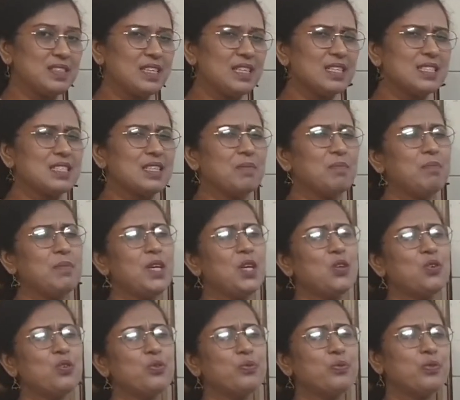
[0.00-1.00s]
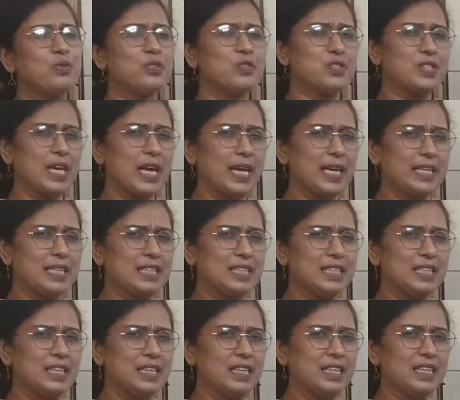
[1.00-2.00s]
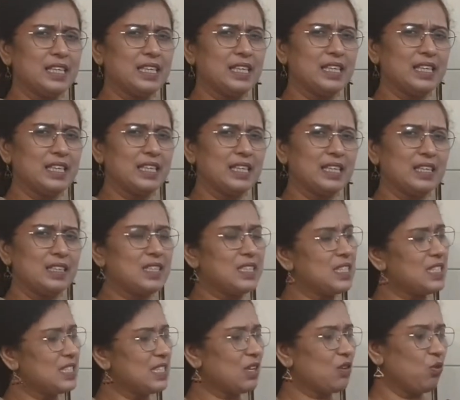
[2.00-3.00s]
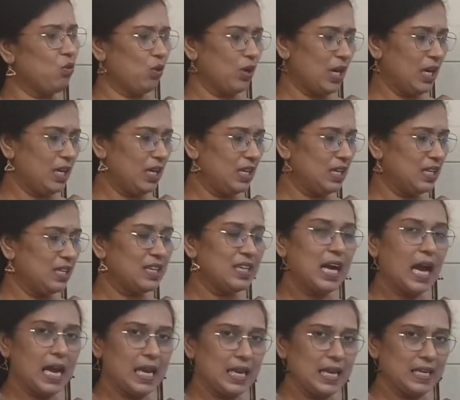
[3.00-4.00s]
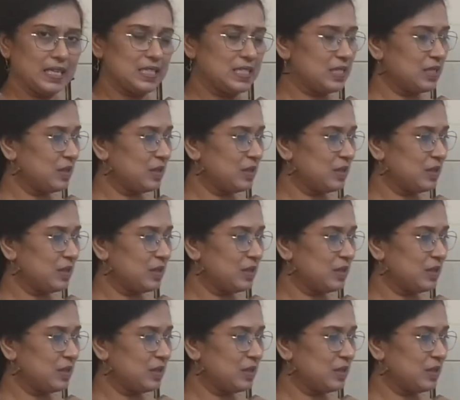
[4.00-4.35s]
It's a beautiful sight. This is a coral island.